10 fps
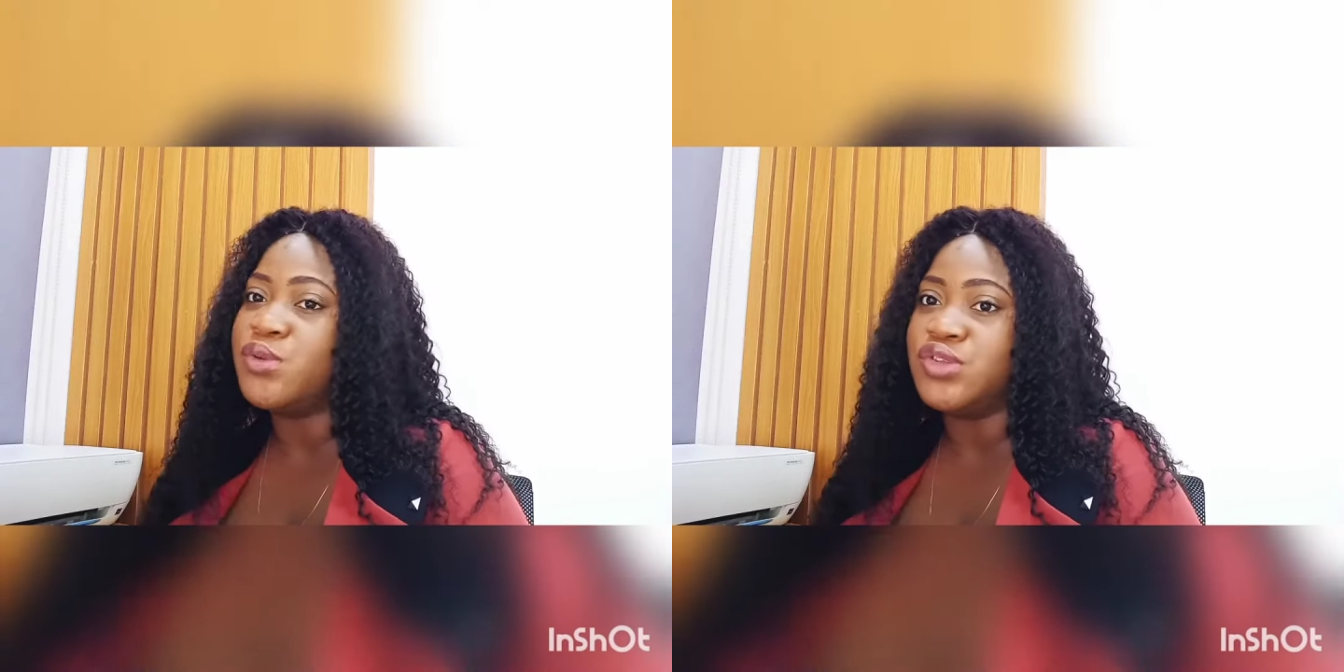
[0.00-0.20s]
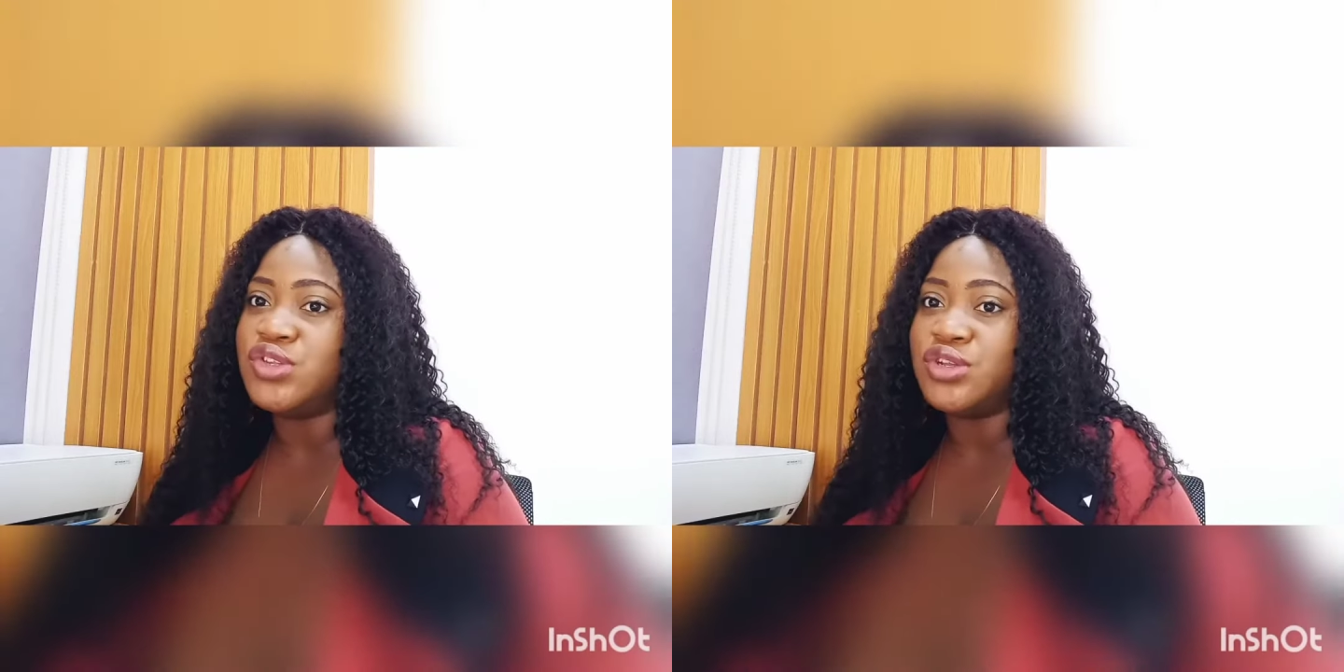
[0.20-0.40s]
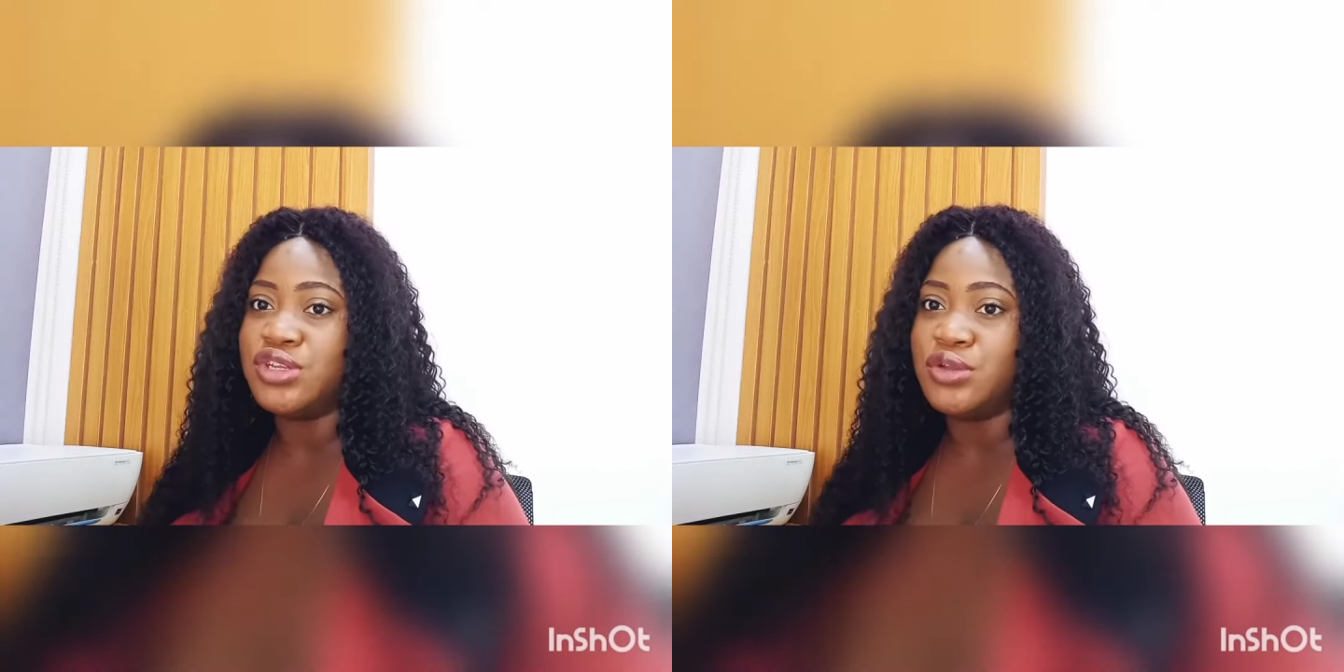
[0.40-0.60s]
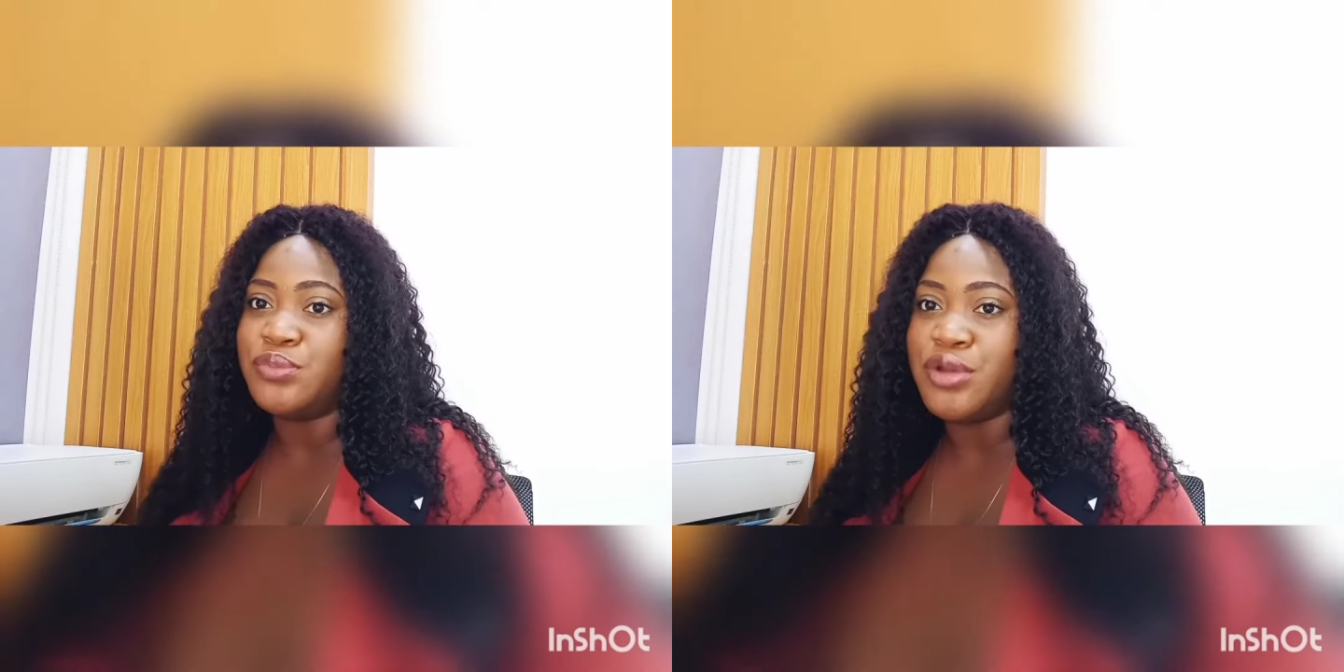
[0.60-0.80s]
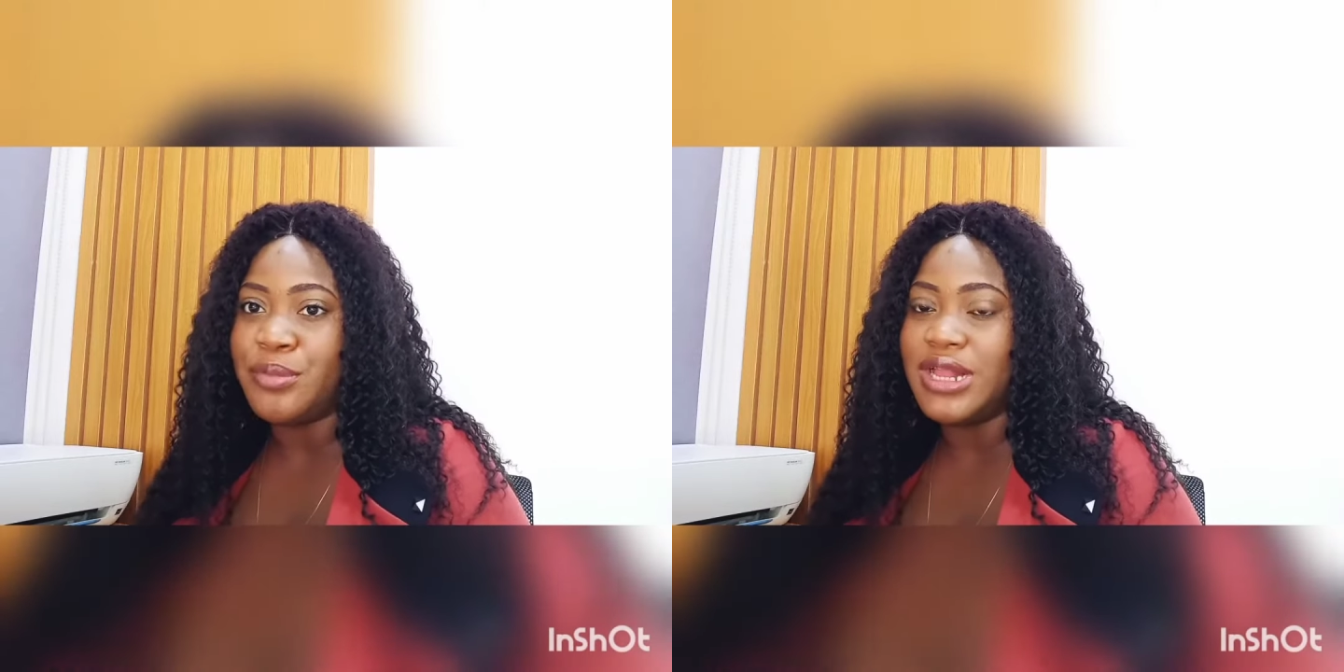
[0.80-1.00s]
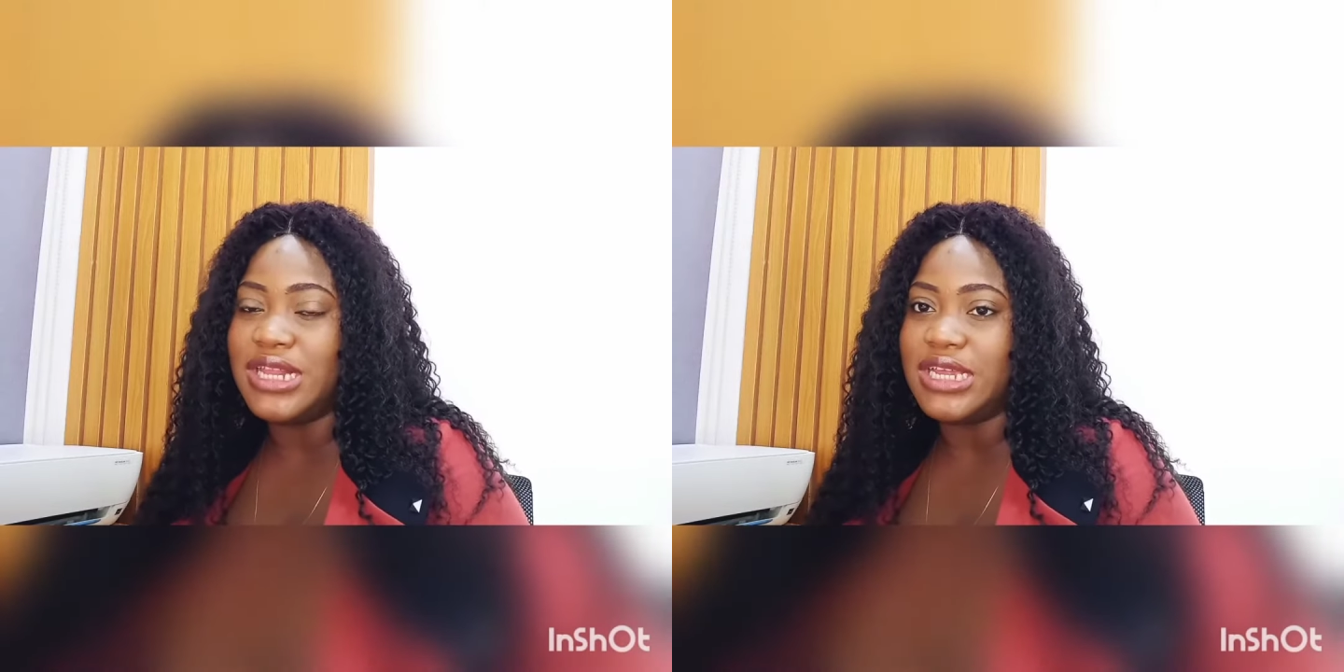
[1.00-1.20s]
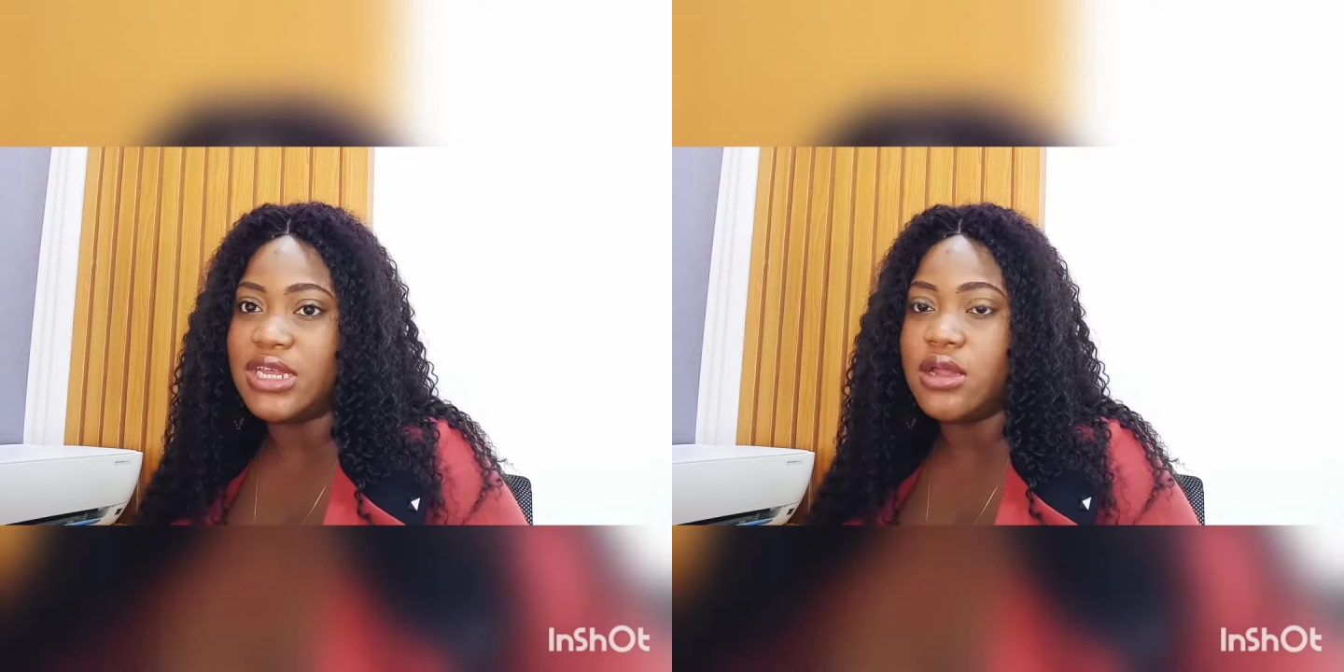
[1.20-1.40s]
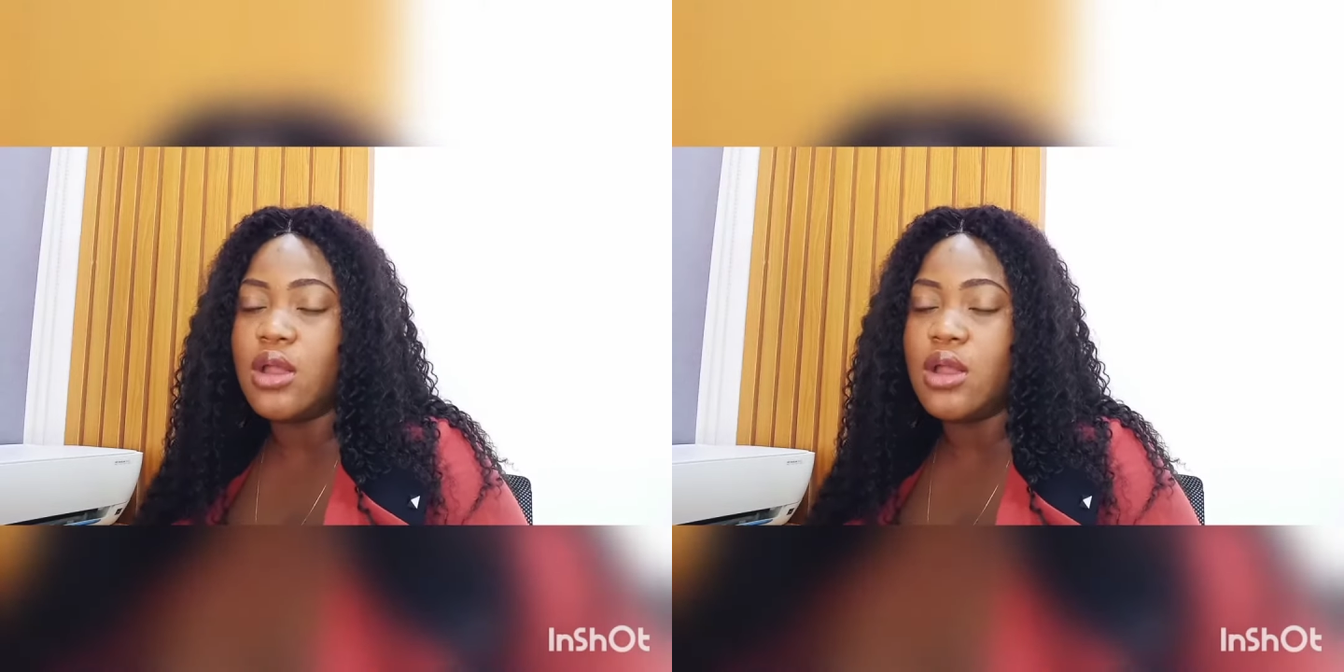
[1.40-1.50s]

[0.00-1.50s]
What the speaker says: position in the Premier League.